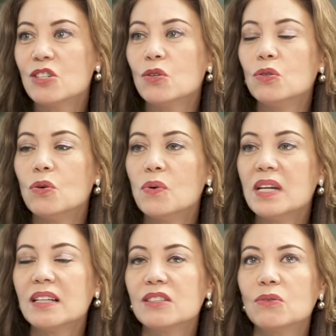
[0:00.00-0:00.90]
So
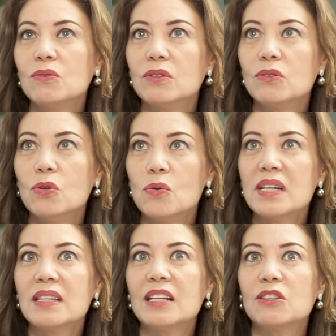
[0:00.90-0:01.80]

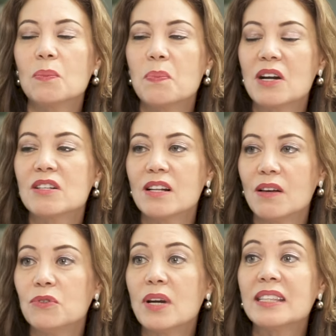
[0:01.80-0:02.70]
knowing that your parents
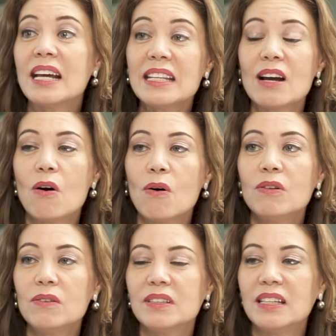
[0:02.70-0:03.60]
love you, and not
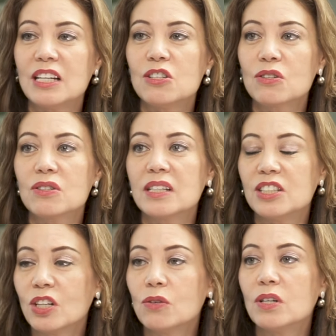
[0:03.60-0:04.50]
all teenagers and
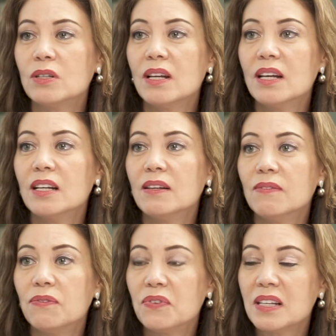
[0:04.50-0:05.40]
children
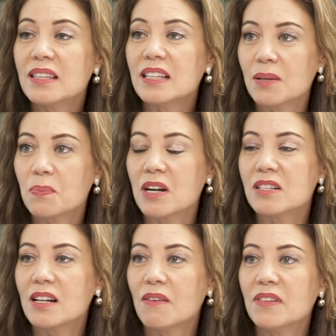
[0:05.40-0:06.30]
feel that their
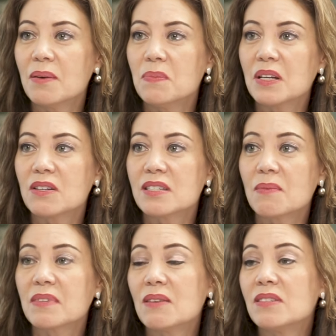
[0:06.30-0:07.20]
parents love them, because
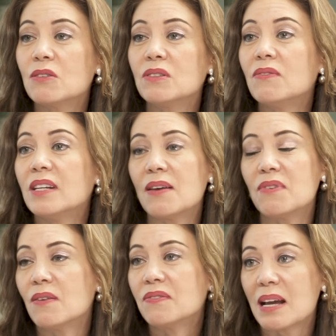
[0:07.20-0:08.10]
sometimes they don't even have
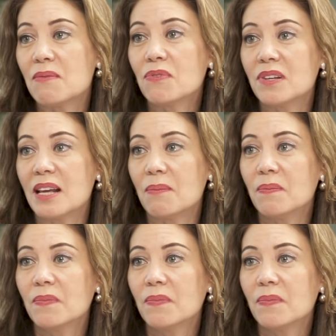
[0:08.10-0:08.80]
enough time for them.